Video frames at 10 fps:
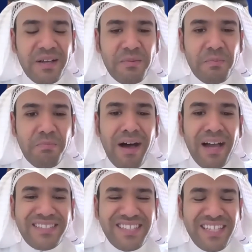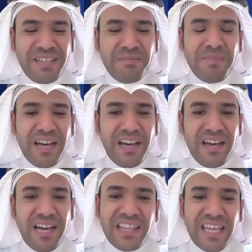my team
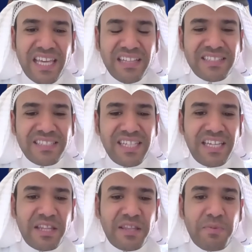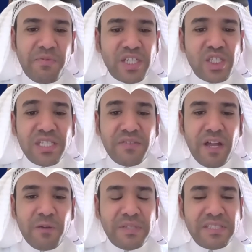at the ELC, the professional
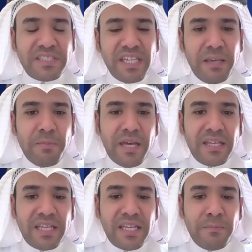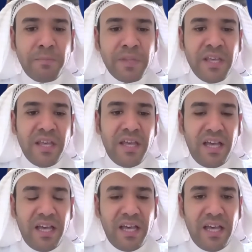development team, and the
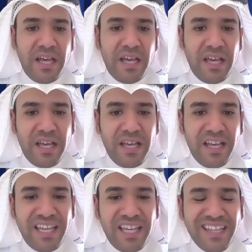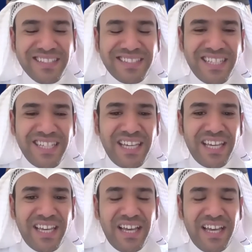uh,
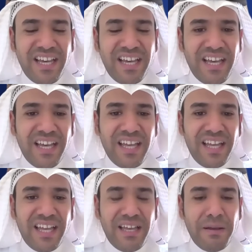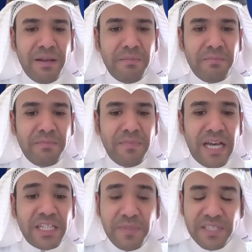ELC uh, um,
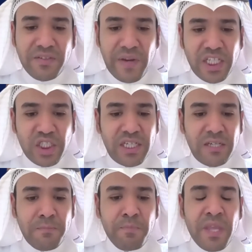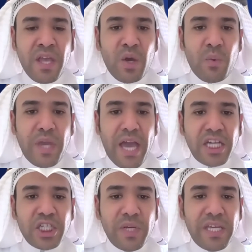administration, we
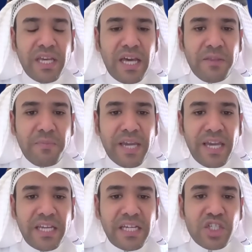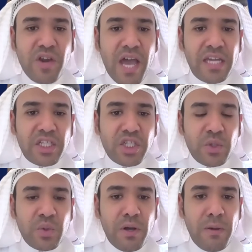actually at the beginning tried
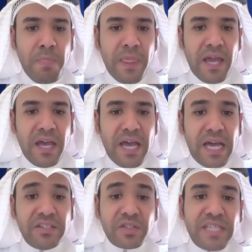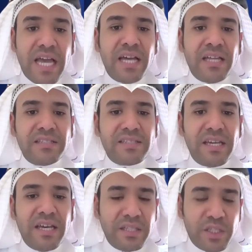to uh, understand
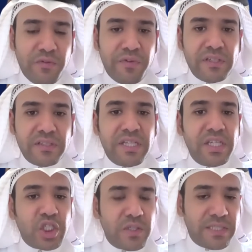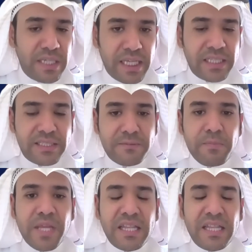different teachers' needs
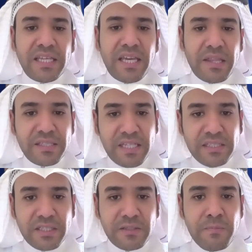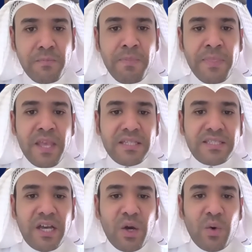at the at the center.
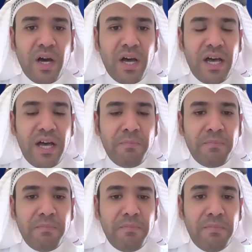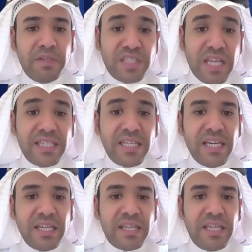So um,
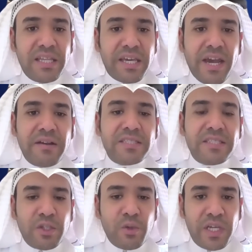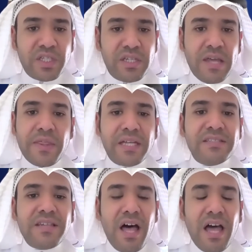studying the, the current situation at that
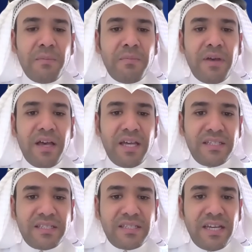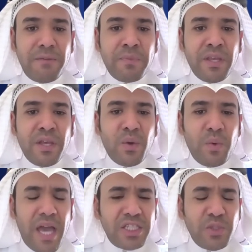time, and uh,
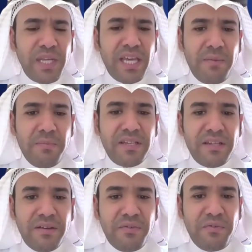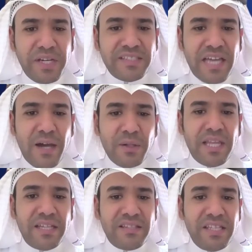we actually, I mean, figured out
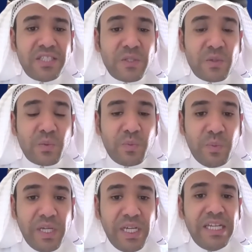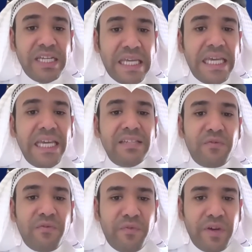that teachers really need
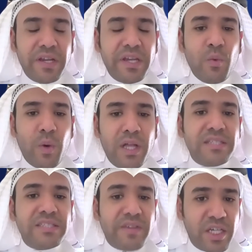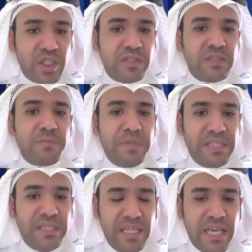very well structured
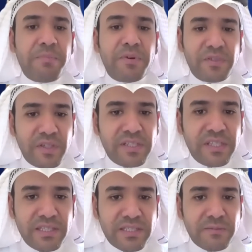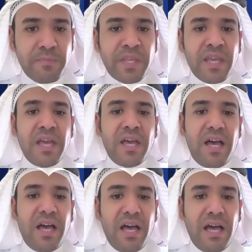PD opportunities.
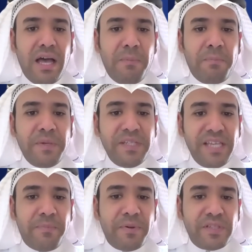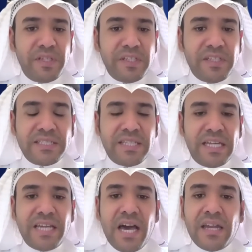Uh, PD opportunities
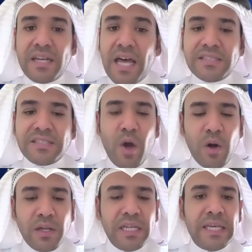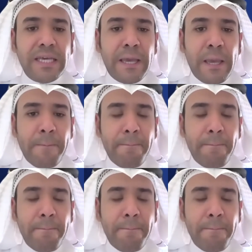that are not only